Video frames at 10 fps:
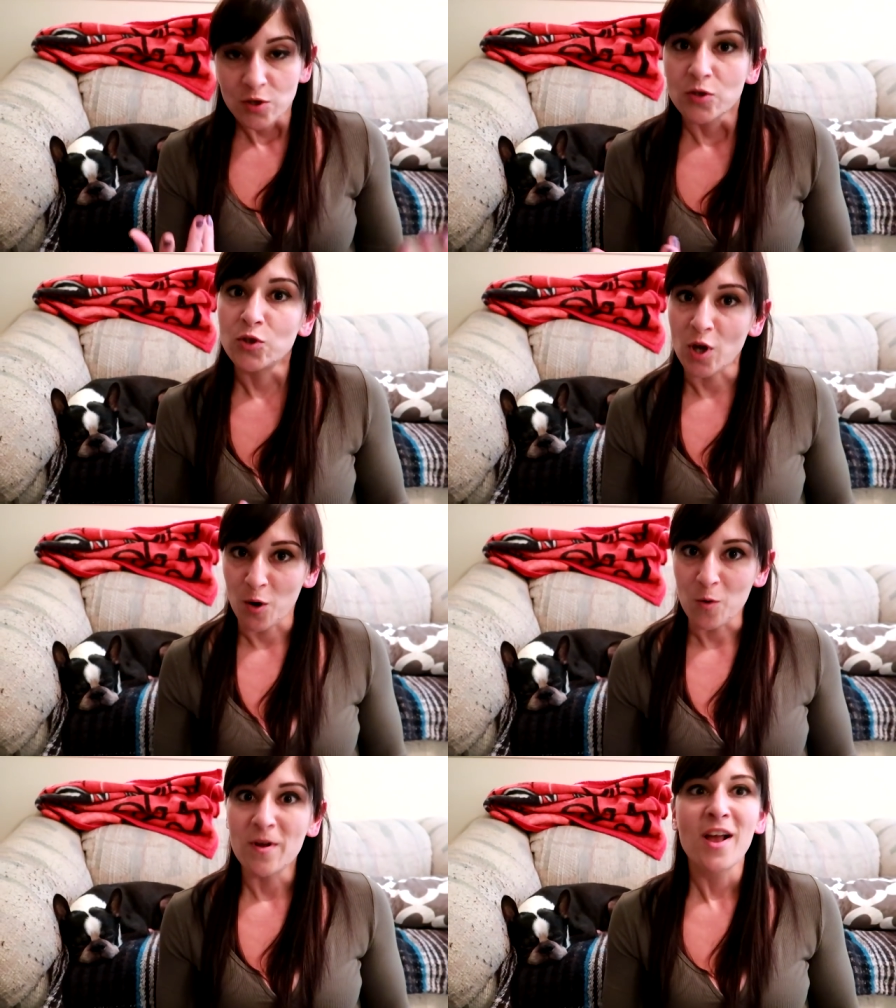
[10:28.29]

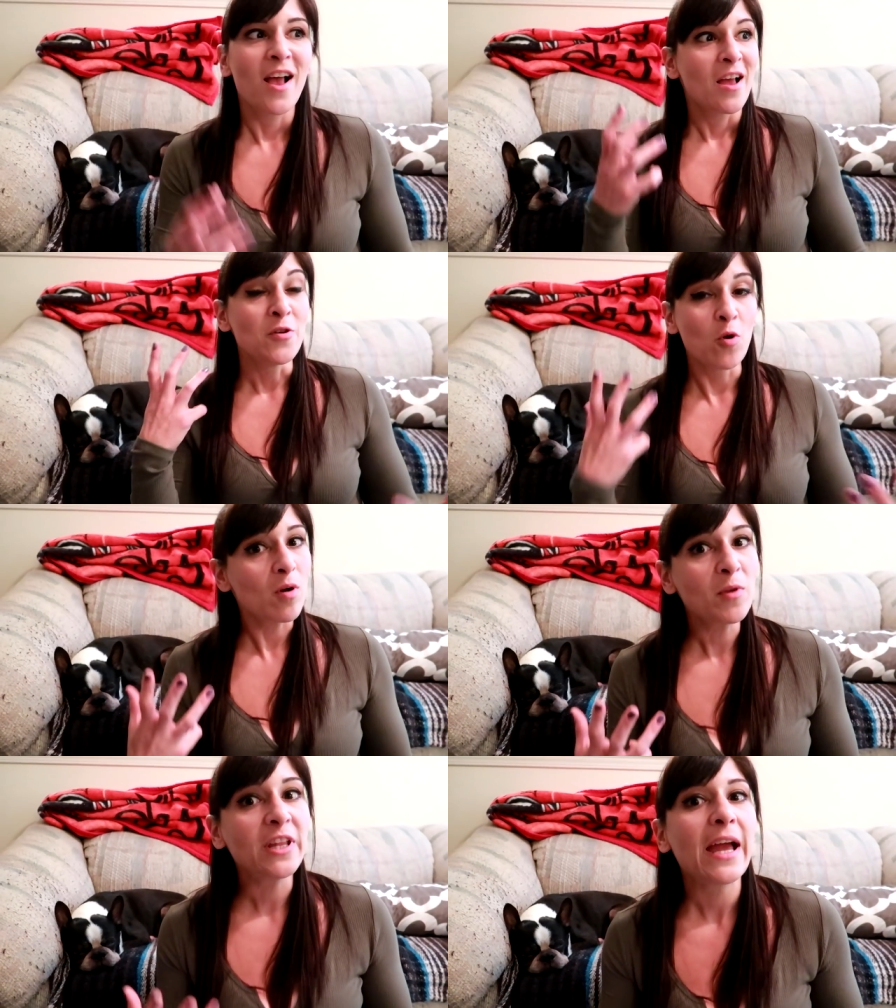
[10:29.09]
So
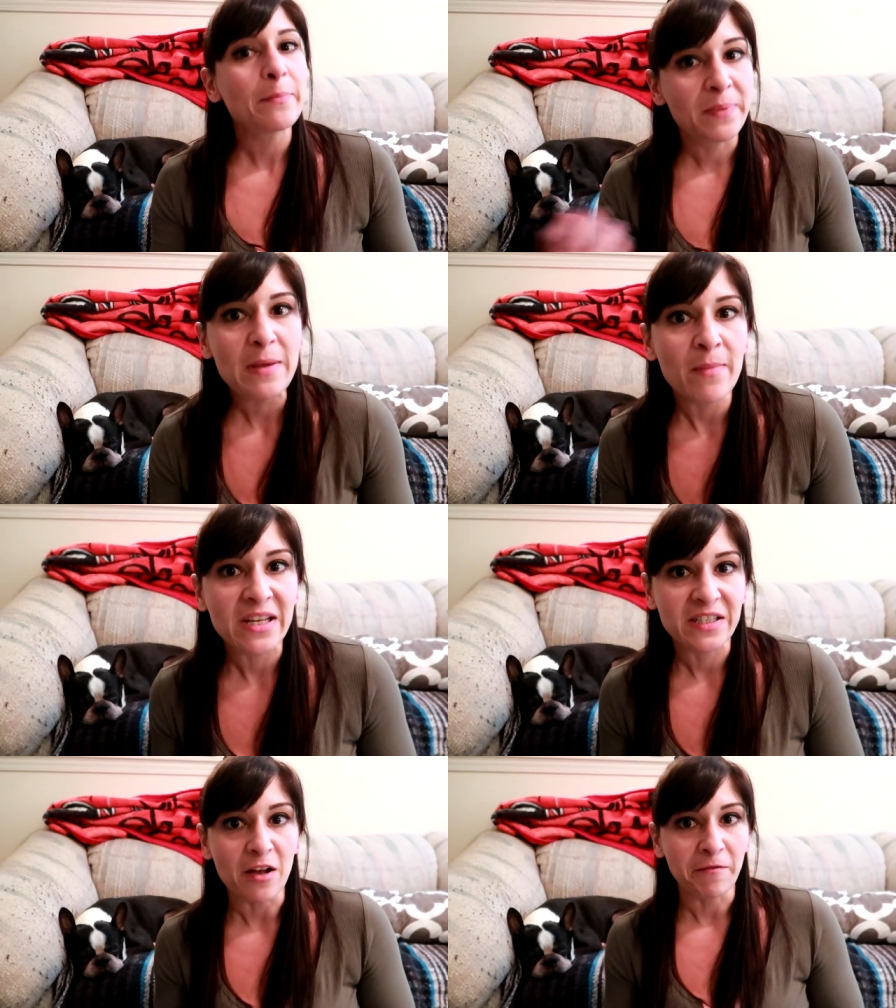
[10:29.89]
normally I beat
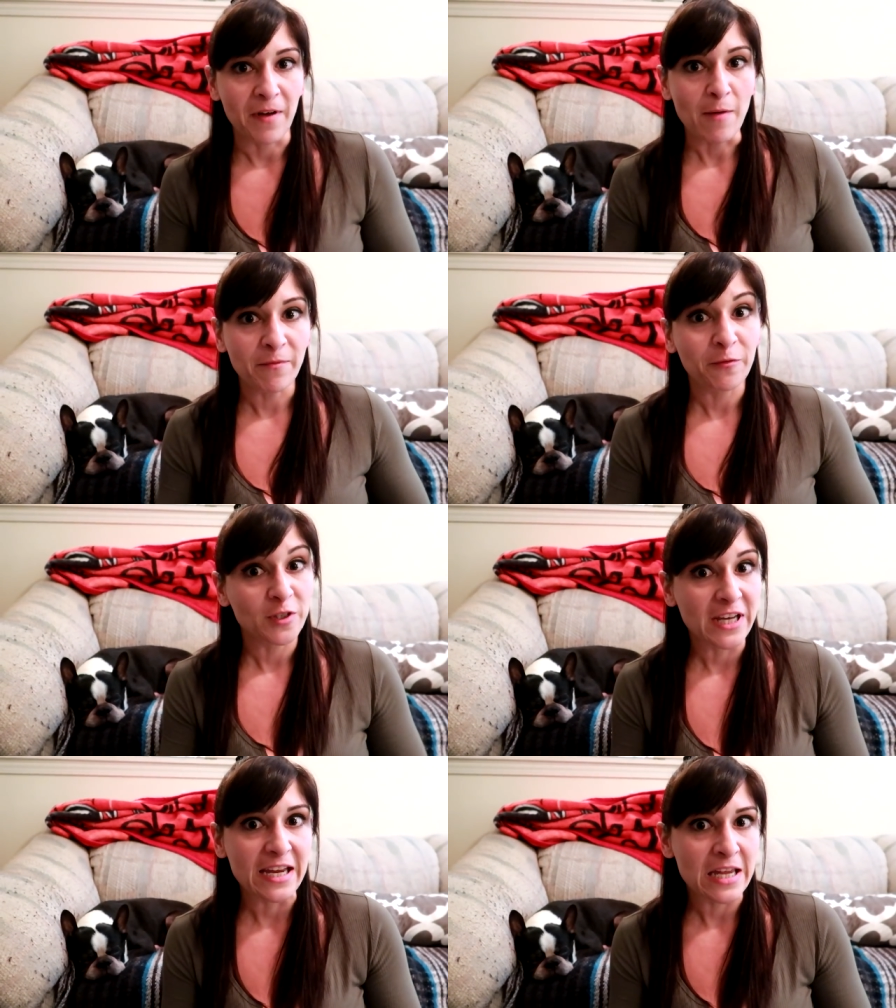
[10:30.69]
myself up for
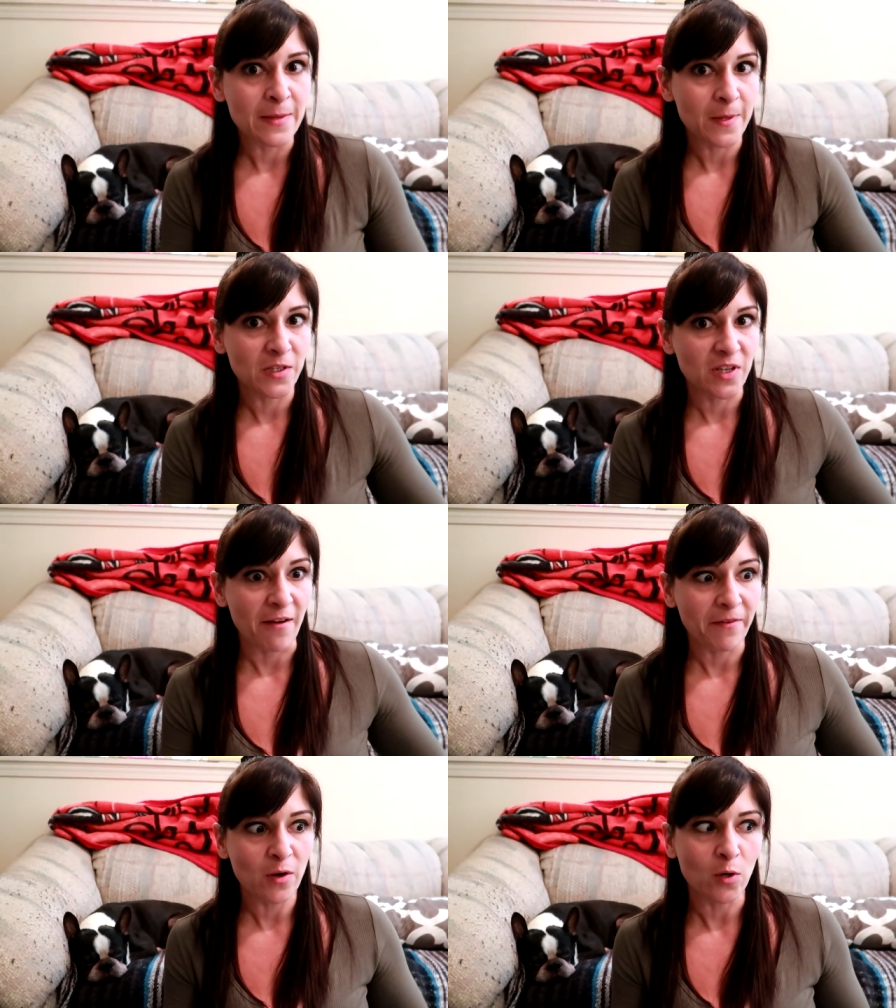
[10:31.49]
taking the
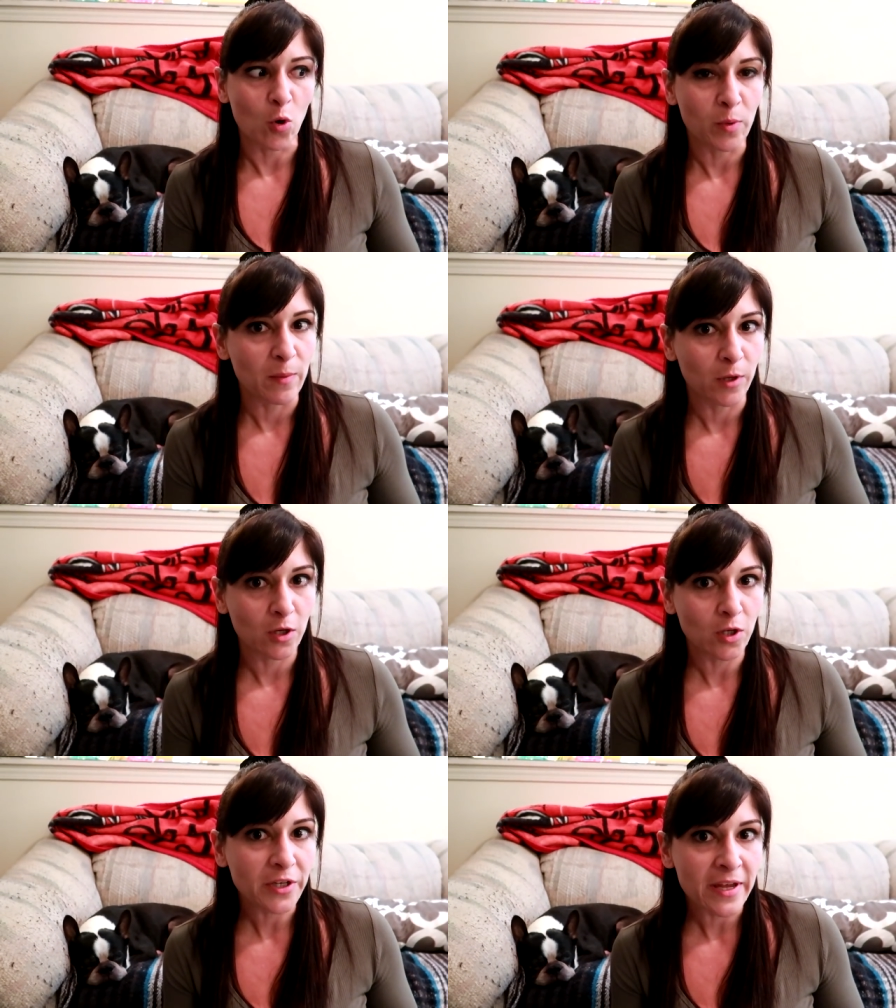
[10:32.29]
stuff out and go, people
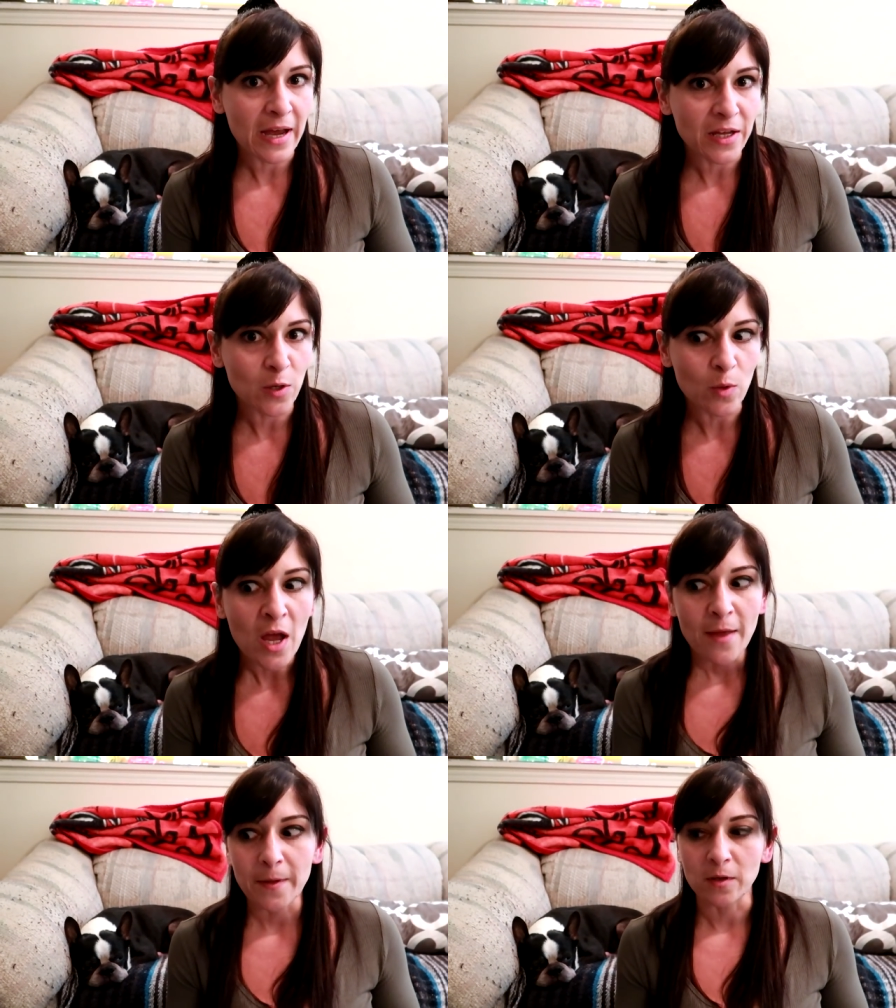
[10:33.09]
are looking at you.
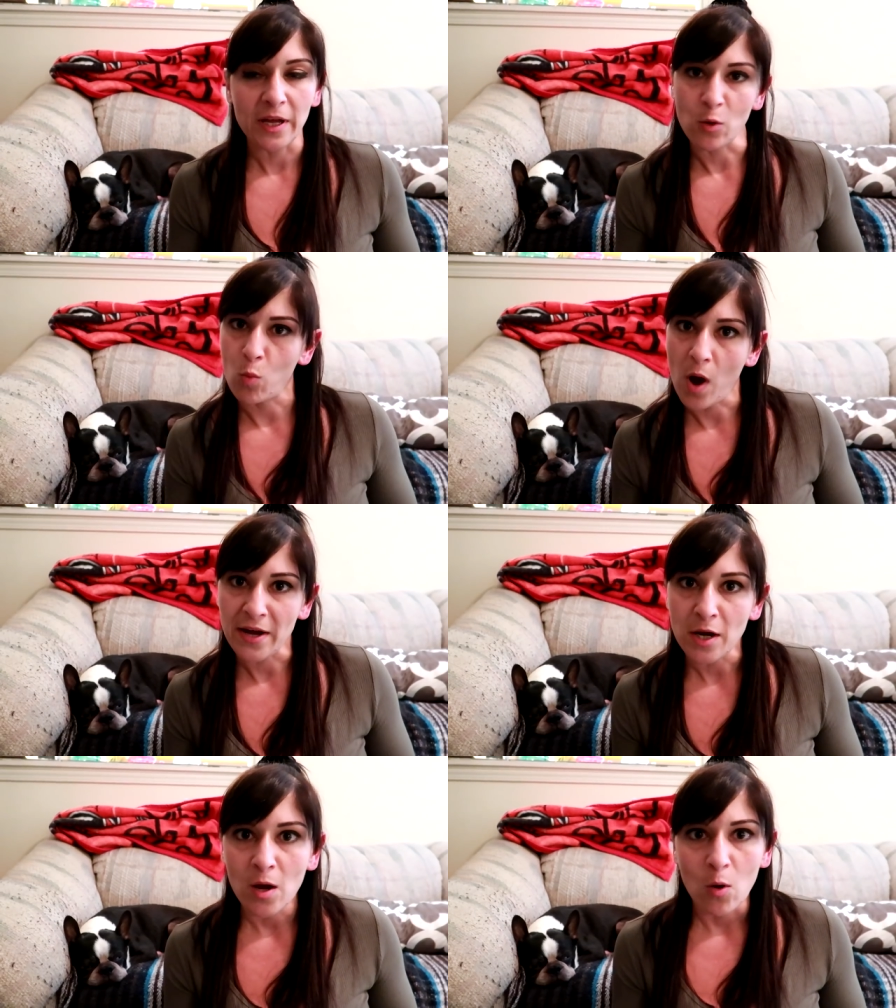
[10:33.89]
They're like,
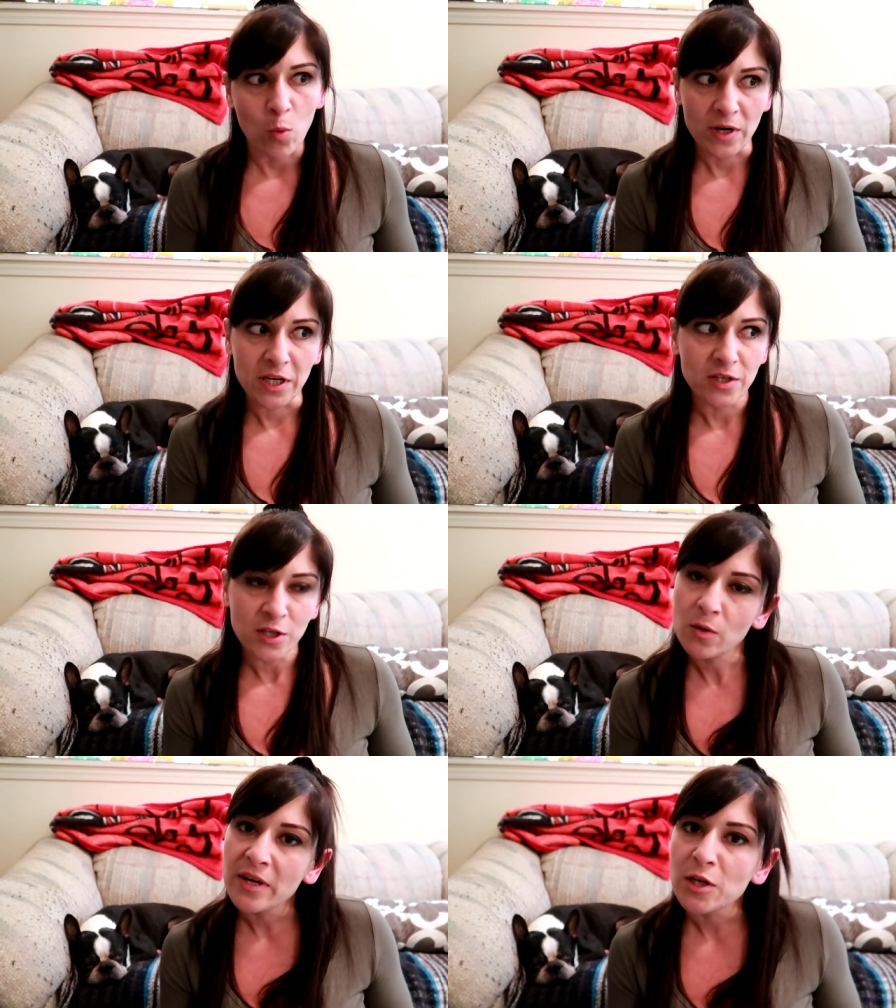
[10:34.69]
why, what are you
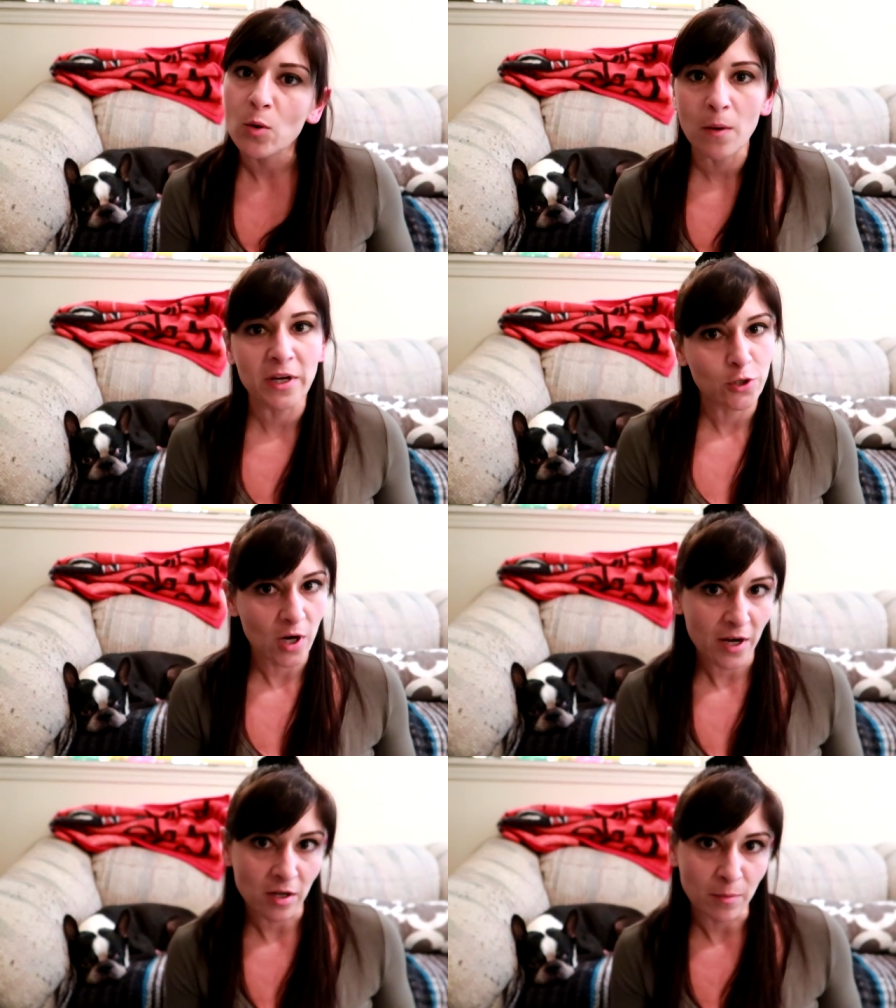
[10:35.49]
doing? You already
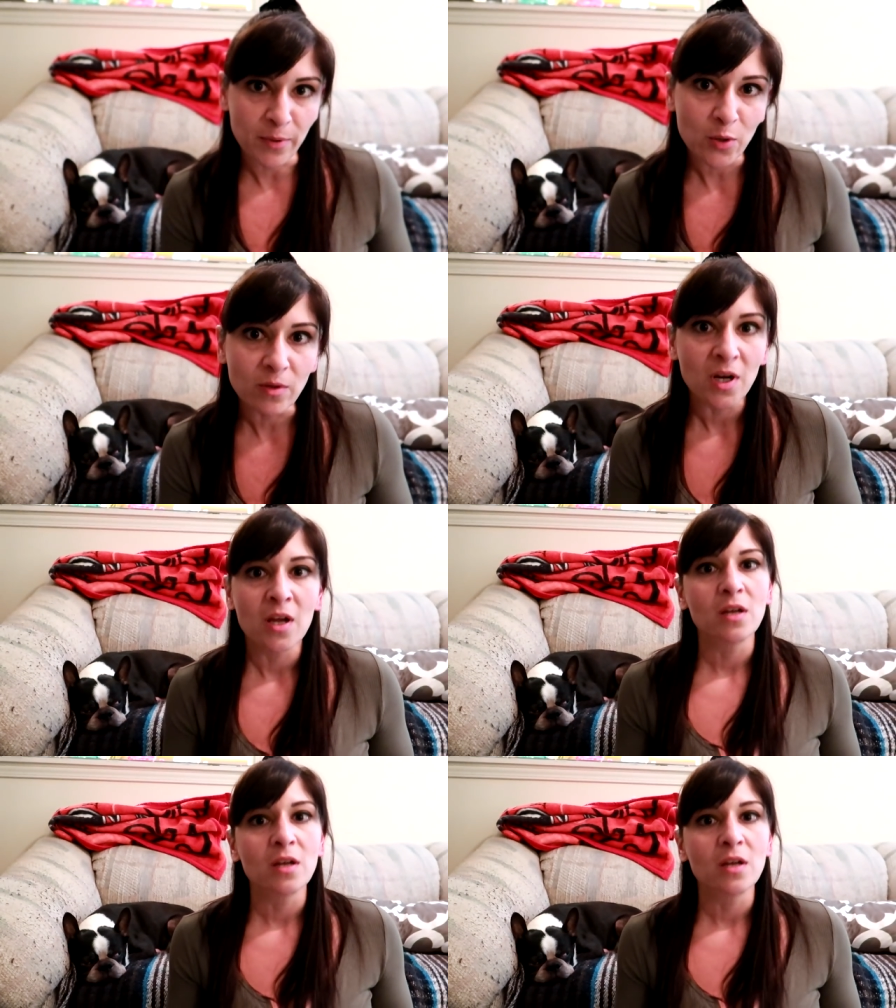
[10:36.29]
tried on the boot.